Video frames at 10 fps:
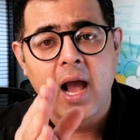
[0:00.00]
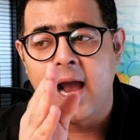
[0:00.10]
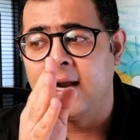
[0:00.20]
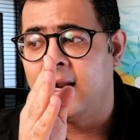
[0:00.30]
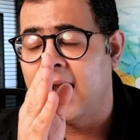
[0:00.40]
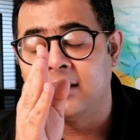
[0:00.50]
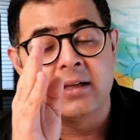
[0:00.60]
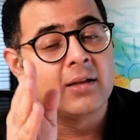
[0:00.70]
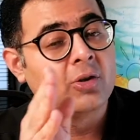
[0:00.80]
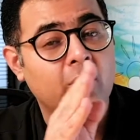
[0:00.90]
and I
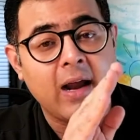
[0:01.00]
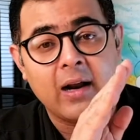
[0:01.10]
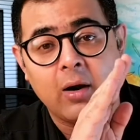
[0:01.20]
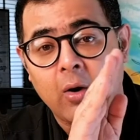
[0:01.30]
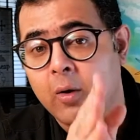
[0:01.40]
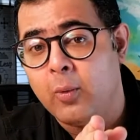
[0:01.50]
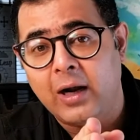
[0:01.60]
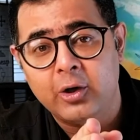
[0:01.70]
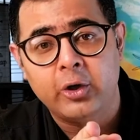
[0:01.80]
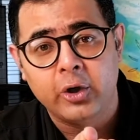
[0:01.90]
think this is going to add a lot of
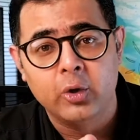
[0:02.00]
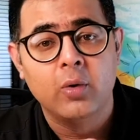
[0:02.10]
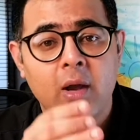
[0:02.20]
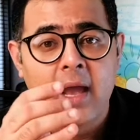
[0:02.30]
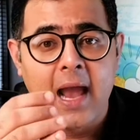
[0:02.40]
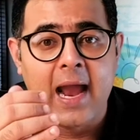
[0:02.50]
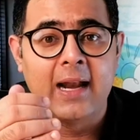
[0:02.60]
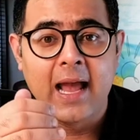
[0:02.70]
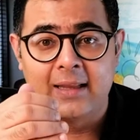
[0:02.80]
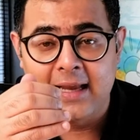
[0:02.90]
value to you and
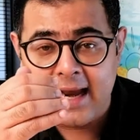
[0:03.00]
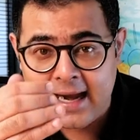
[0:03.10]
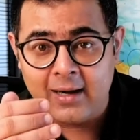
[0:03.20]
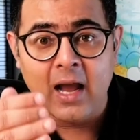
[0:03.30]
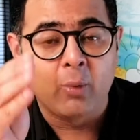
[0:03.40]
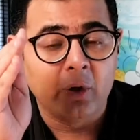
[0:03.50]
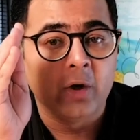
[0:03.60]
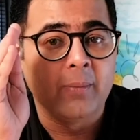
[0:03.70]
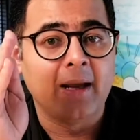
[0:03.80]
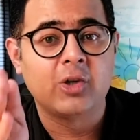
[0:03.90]
at the end I wanted
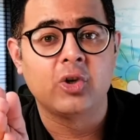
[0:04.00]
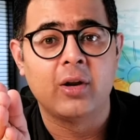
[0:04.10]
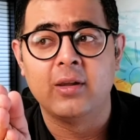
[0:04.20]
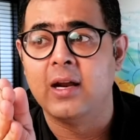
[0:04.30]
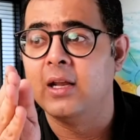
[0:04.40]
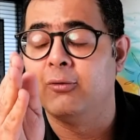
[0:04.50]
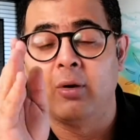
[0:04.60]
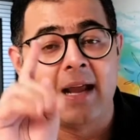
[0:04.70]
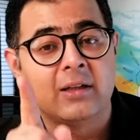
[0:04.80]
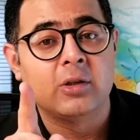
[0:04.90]
to make sure that if you
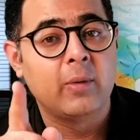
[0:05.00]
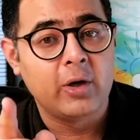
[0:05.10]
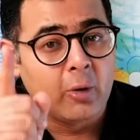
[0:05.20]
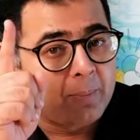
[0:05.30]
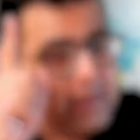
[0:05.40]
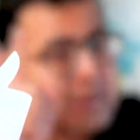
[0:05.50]
like this video please